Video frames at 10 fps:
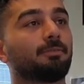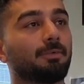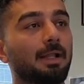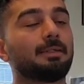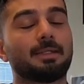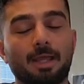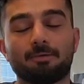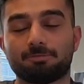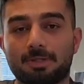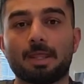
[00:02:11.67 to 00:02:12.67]
Well,
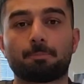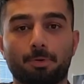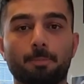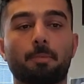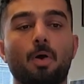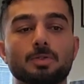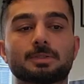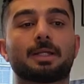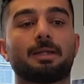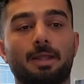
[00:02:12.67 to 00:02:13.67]
yeah, they
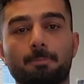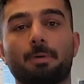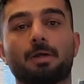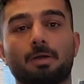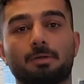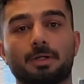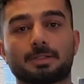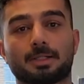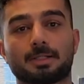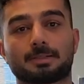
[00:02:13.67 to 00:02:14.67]
proposed an empirical
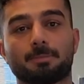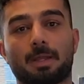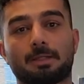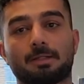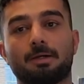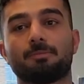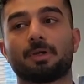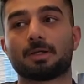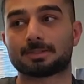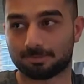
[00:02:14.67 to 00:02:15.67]
risk estimator
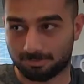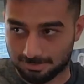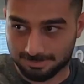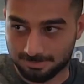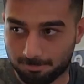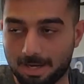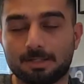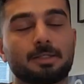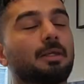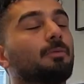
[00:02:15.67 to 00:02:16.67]
because they're
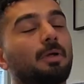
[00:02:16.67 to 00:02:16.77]
estimating,